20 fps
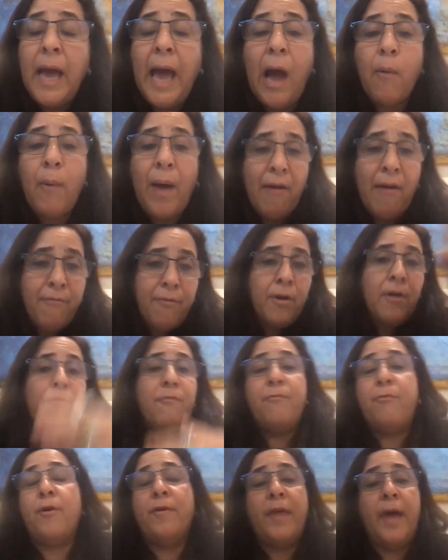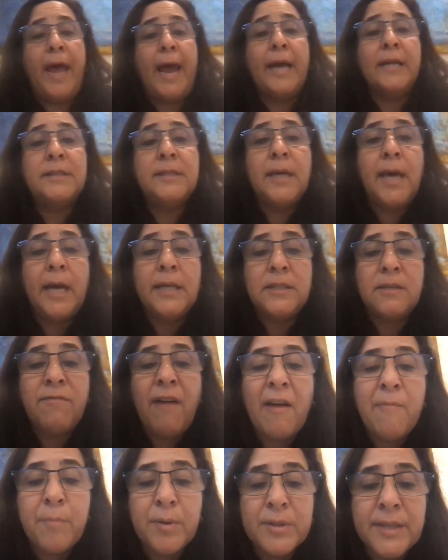However, for the
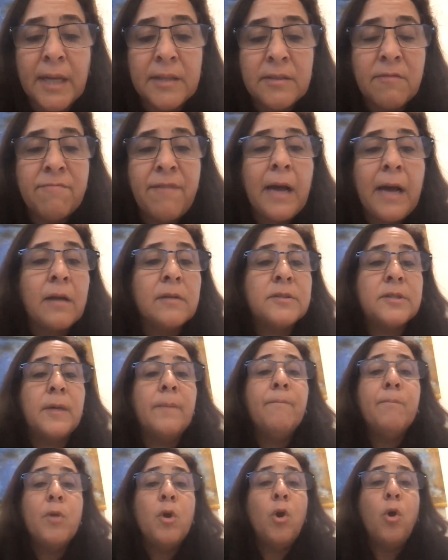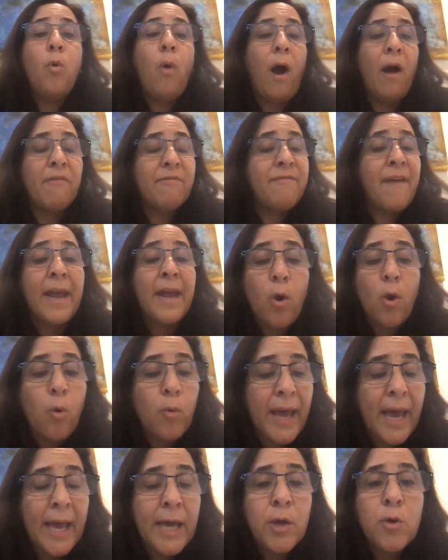80-85% of faculty who are very
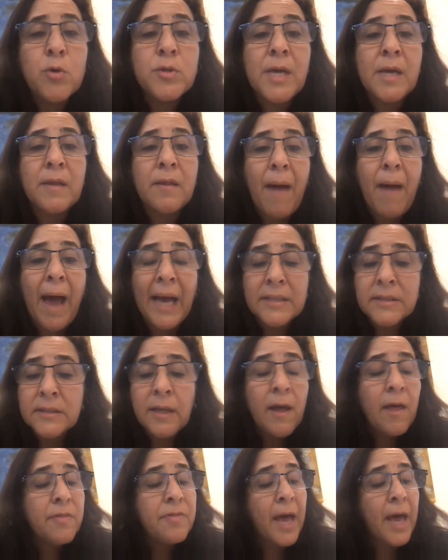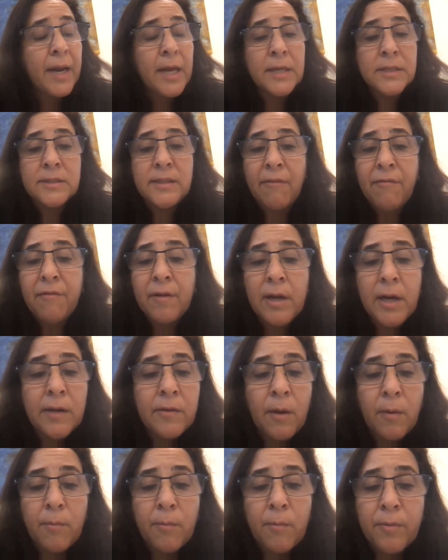okay using the mask, that is definitely
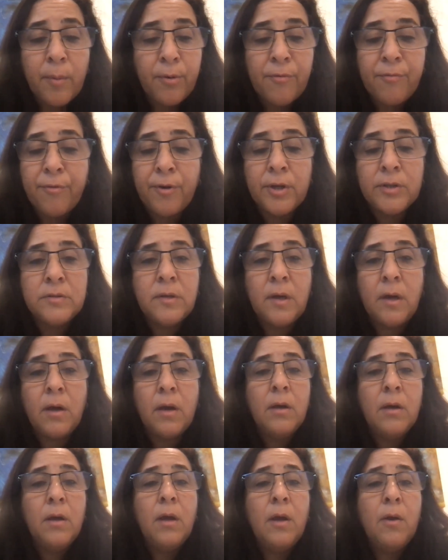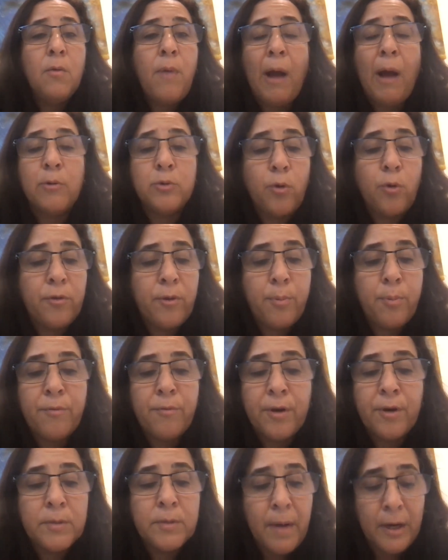the preferred route or the
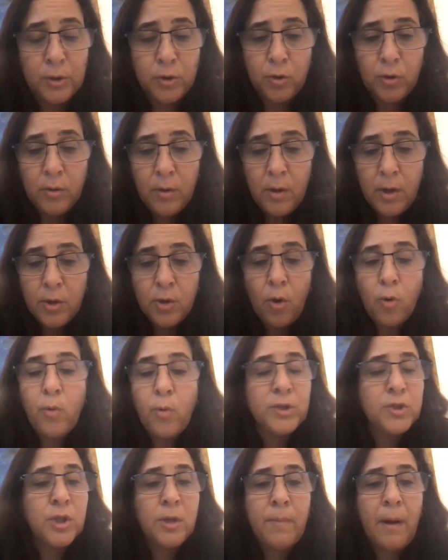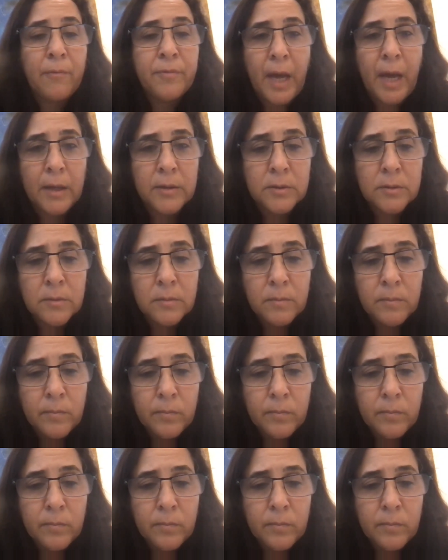preferred measure. No question about that.